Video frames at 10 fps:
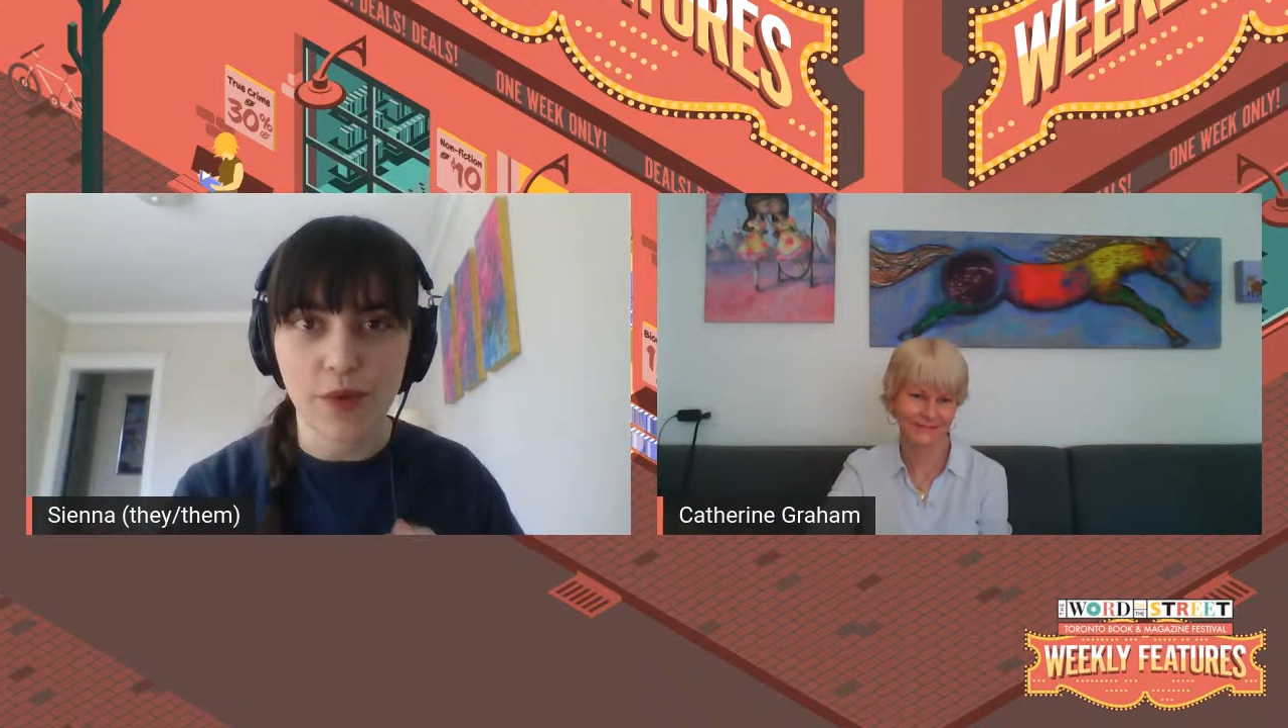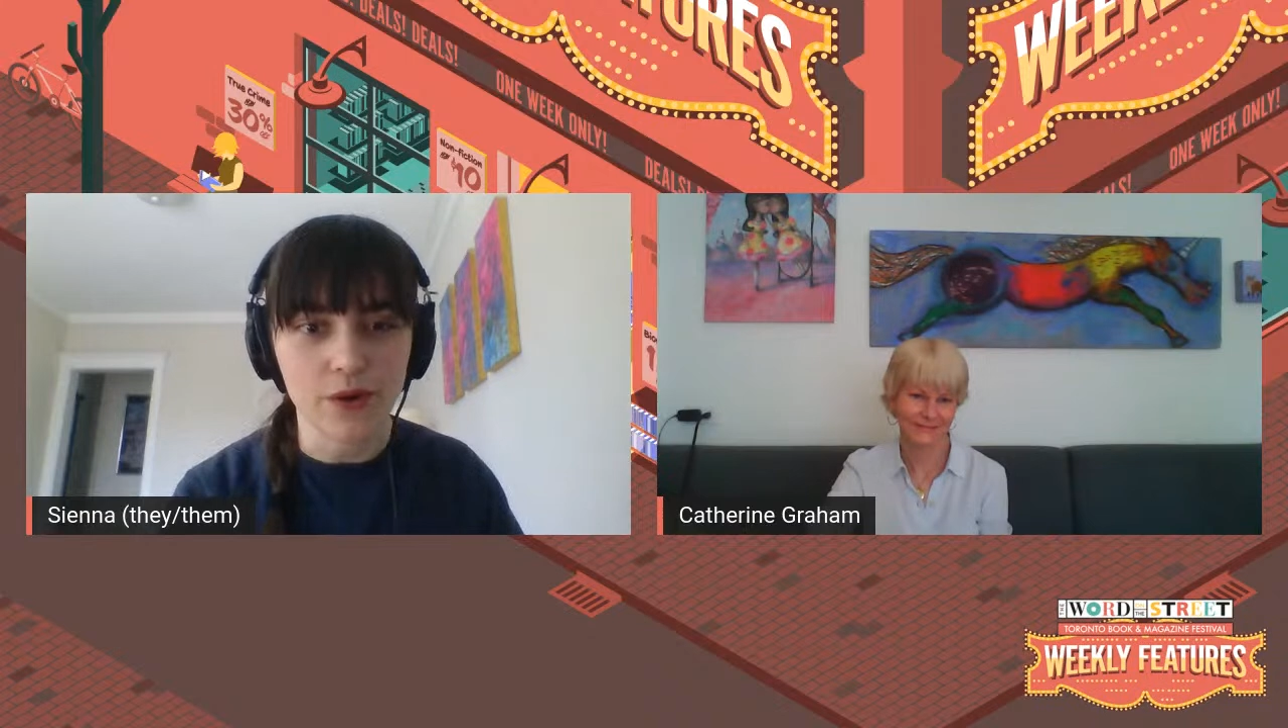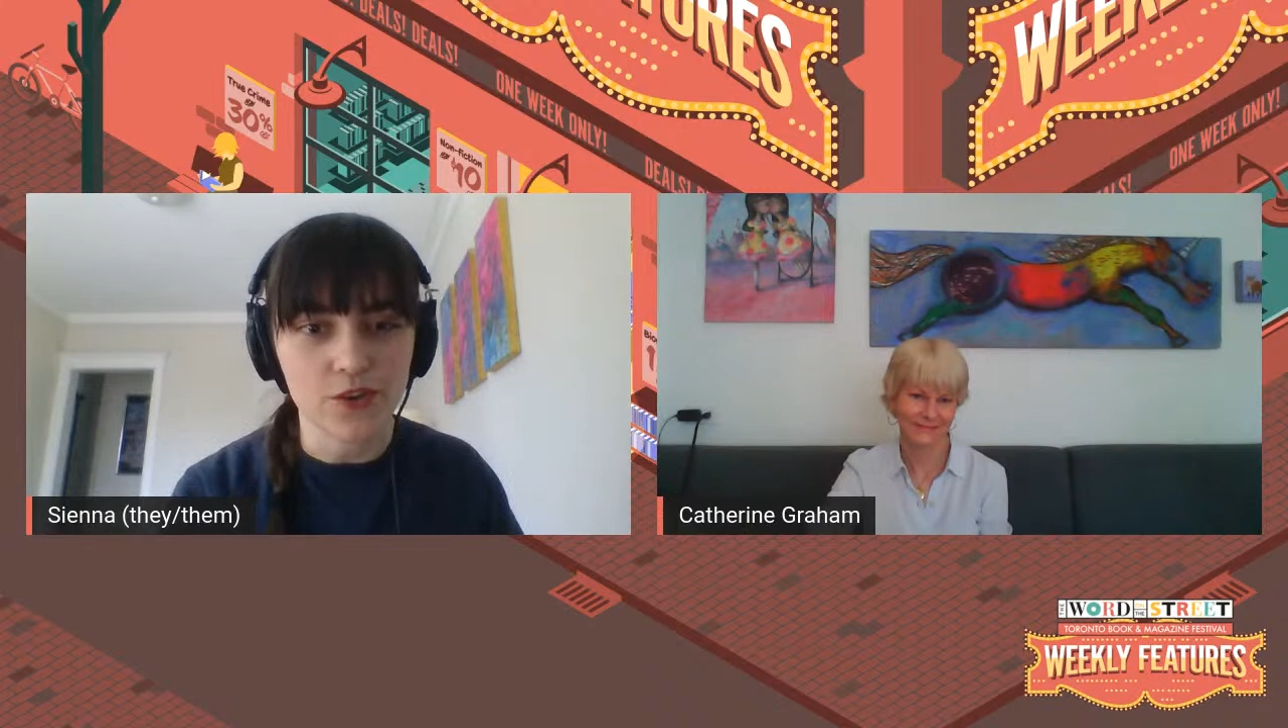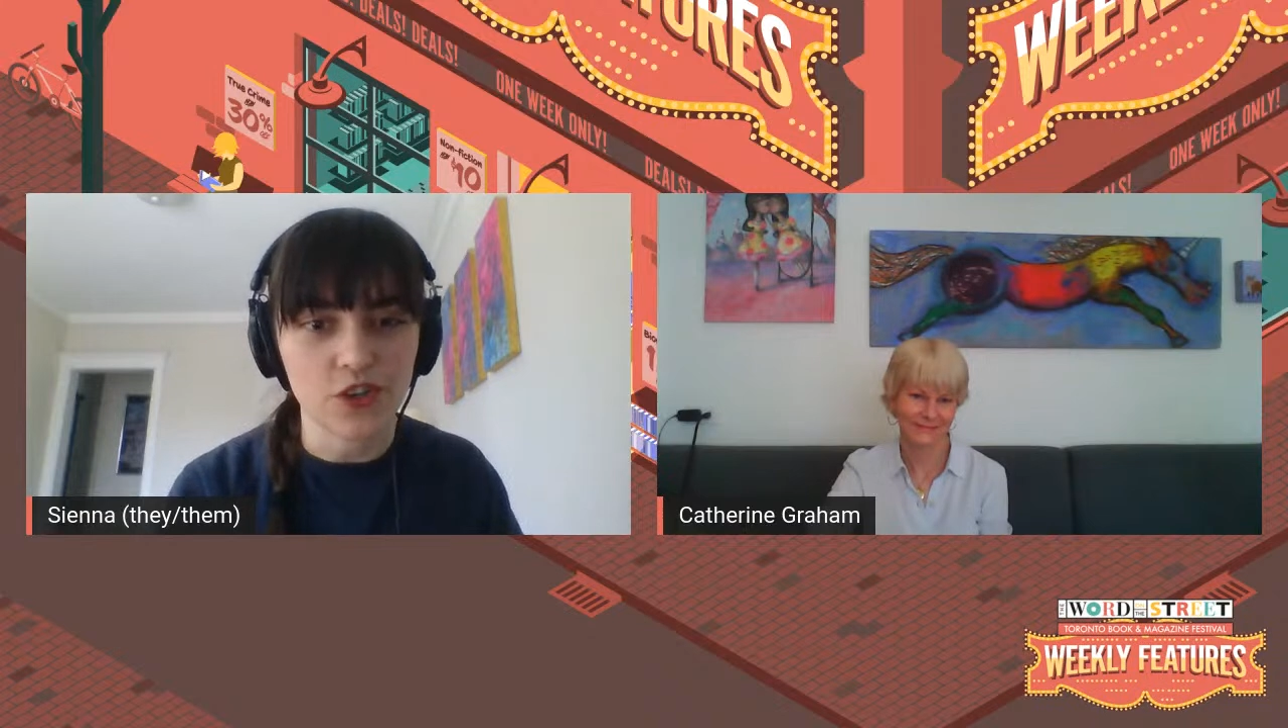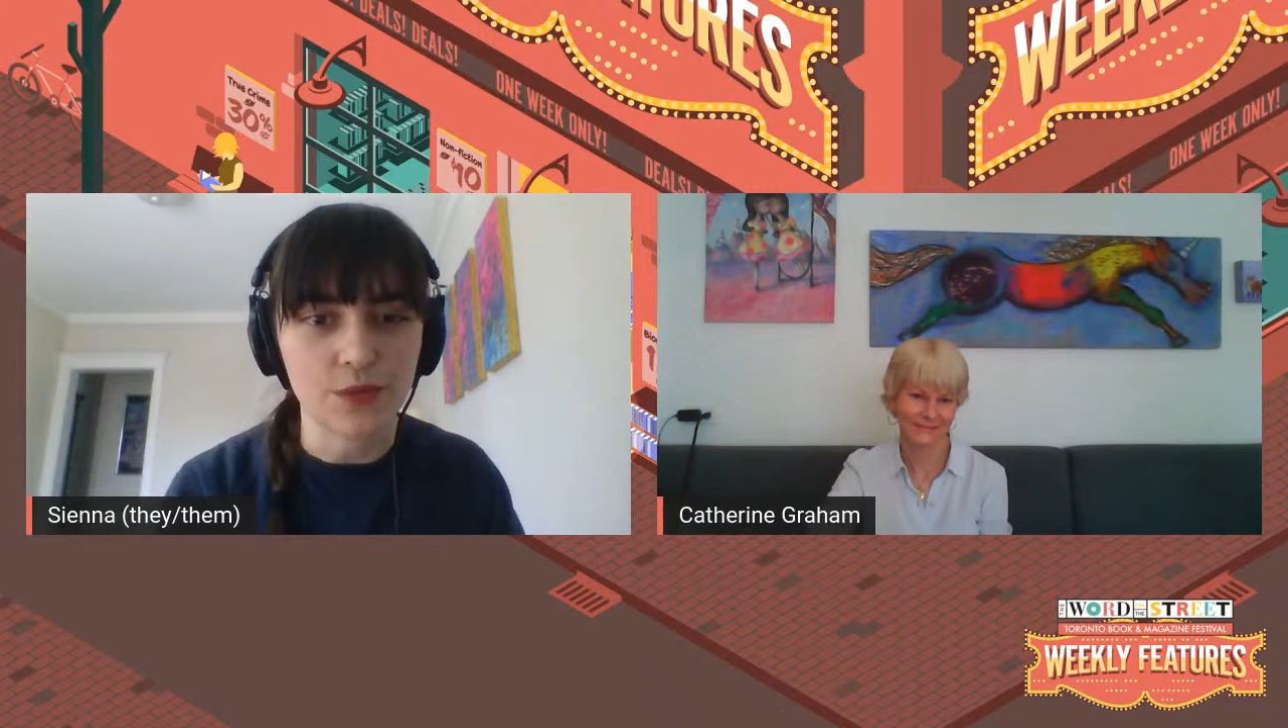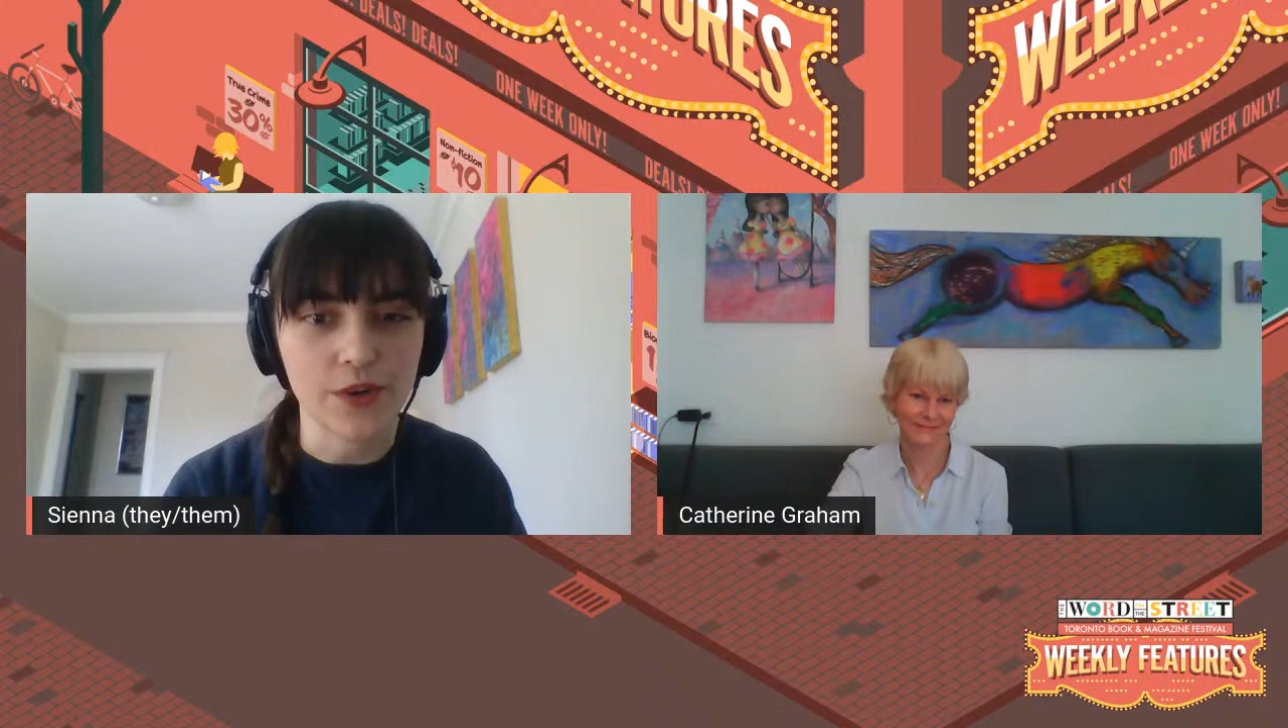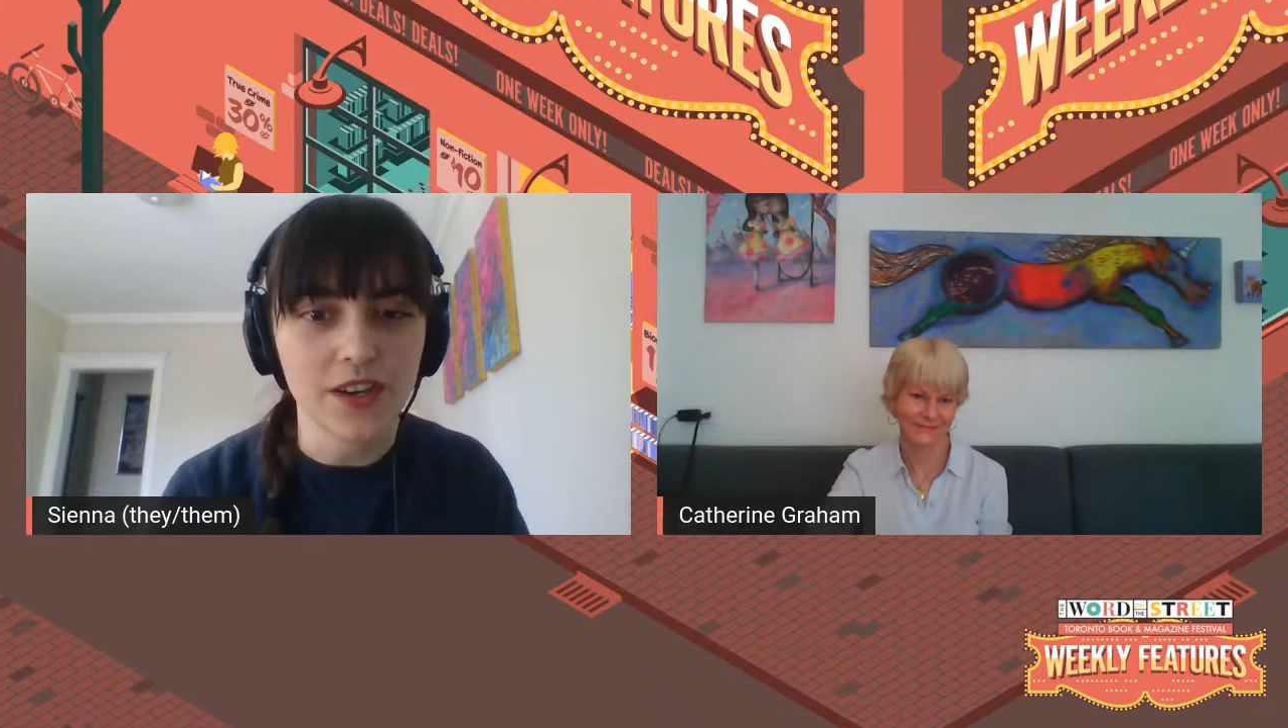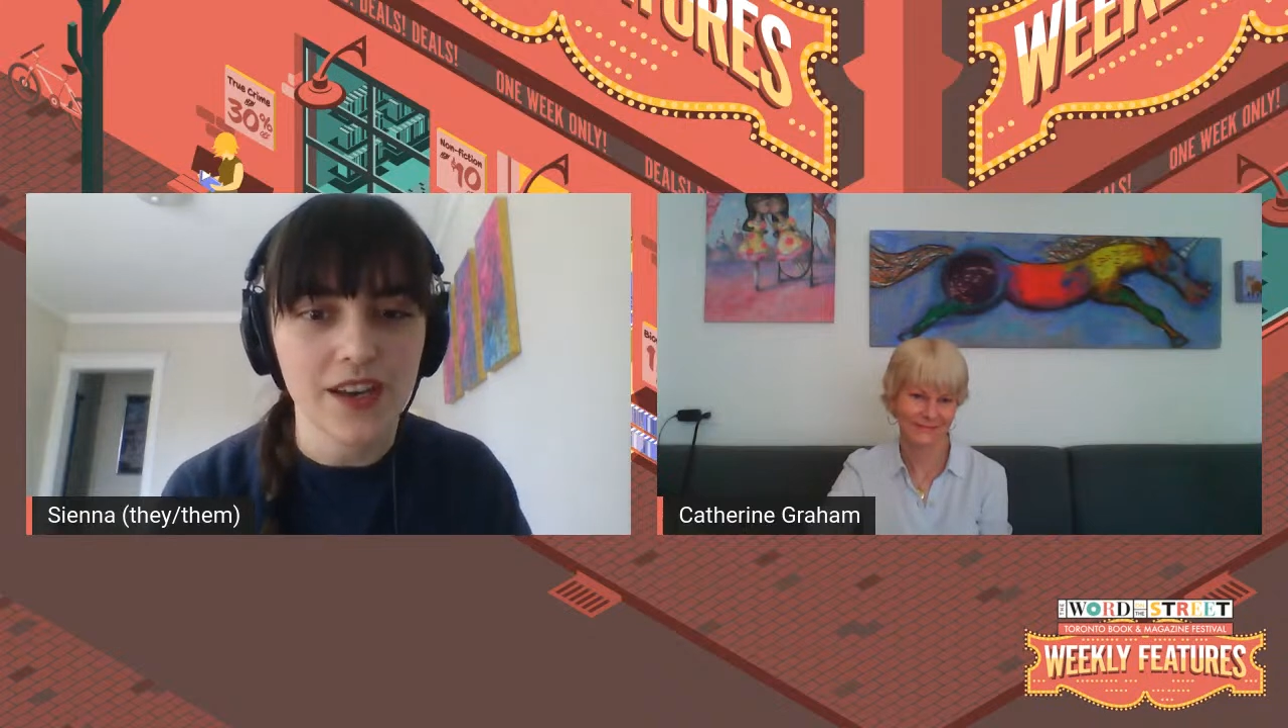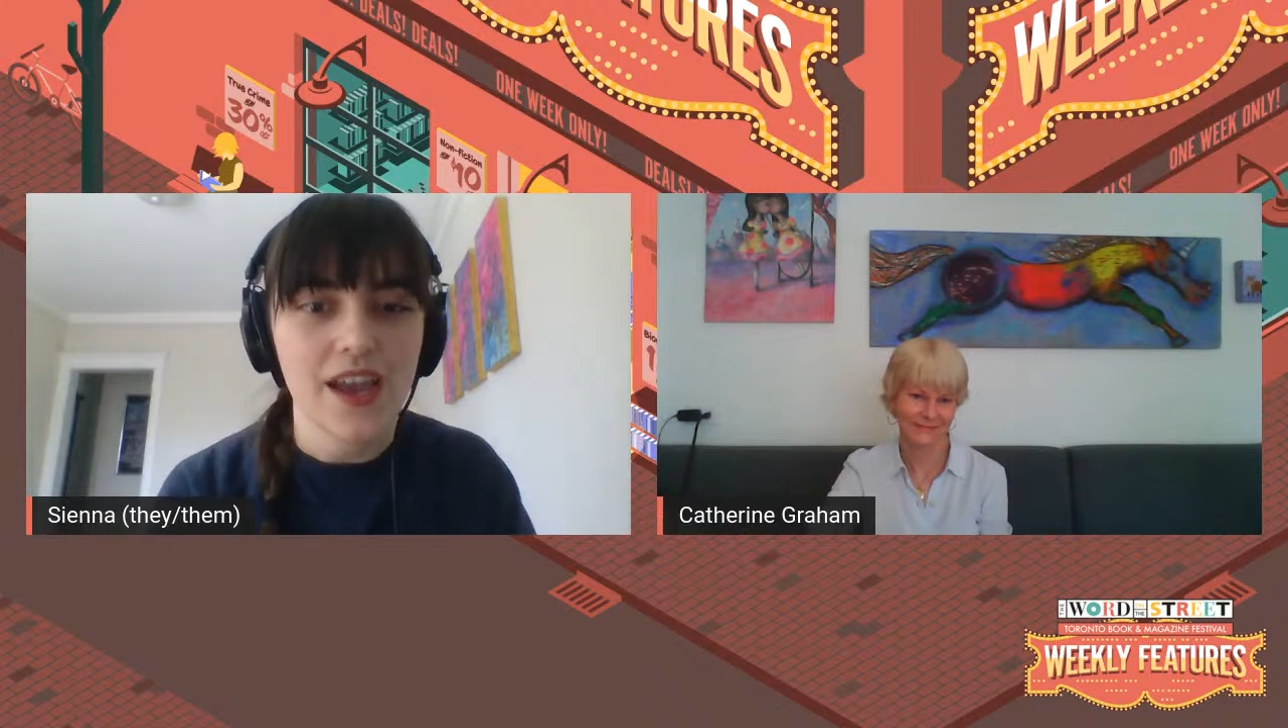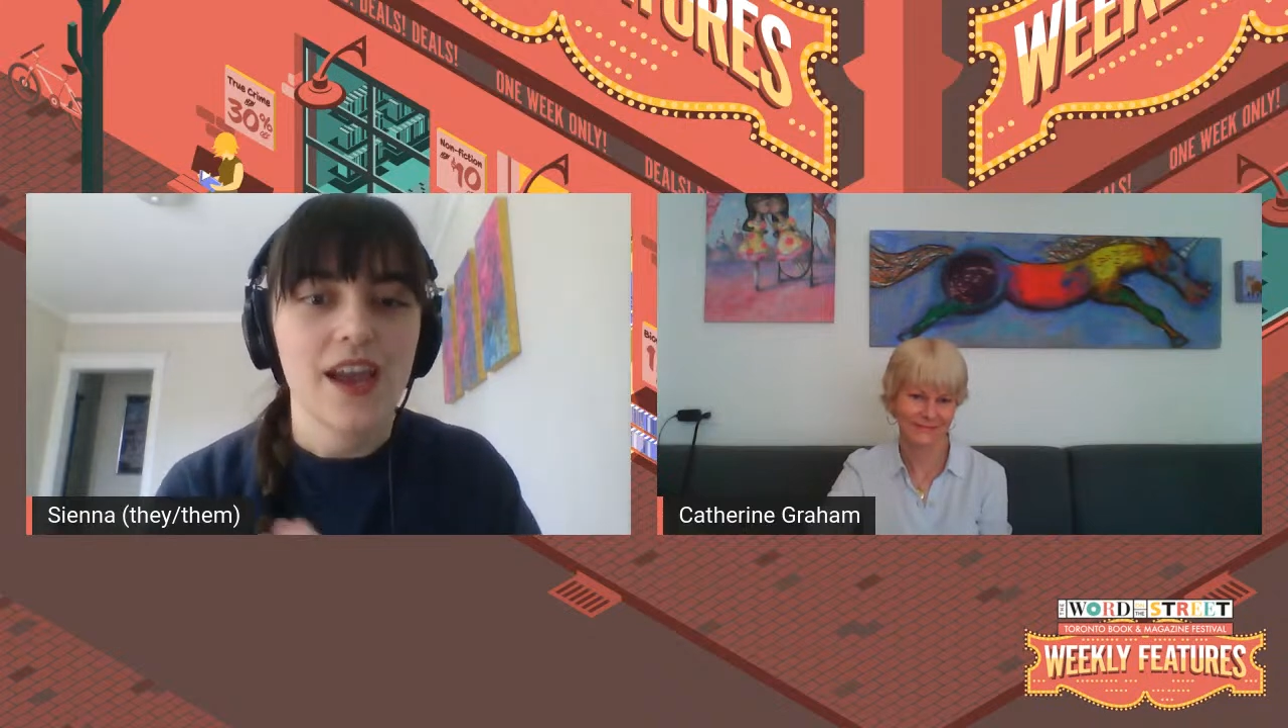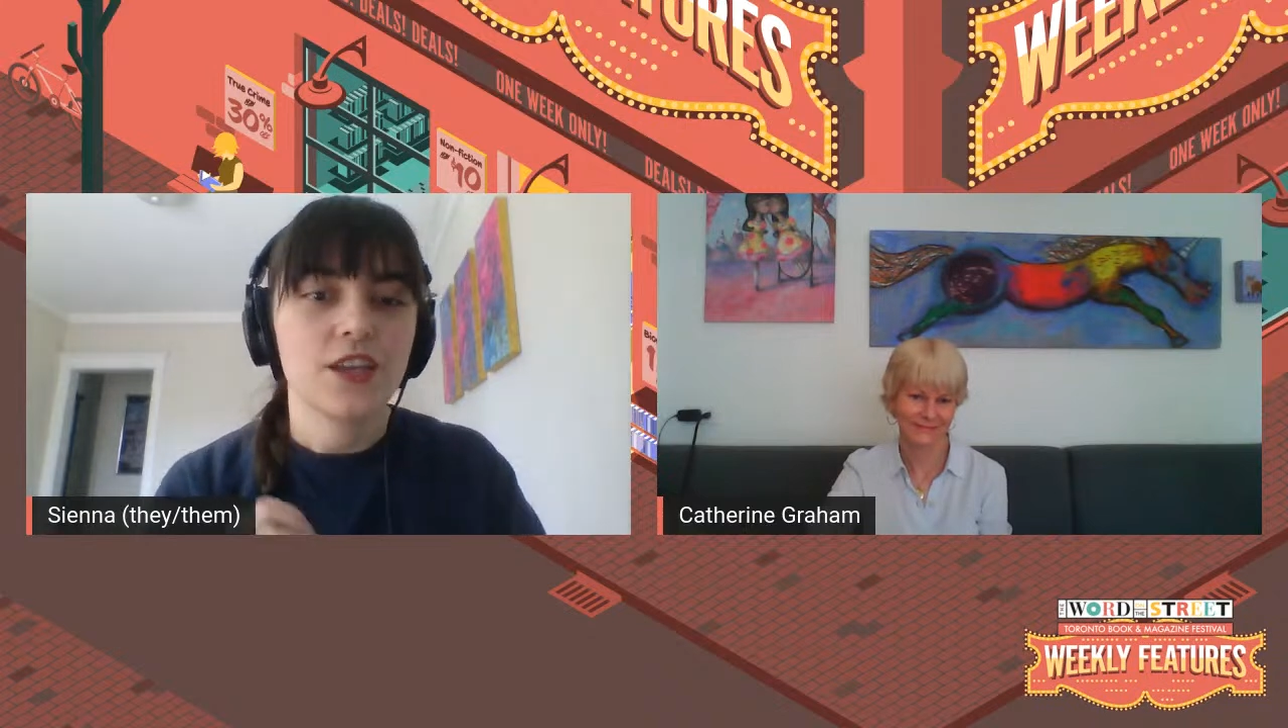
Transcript: poetry book.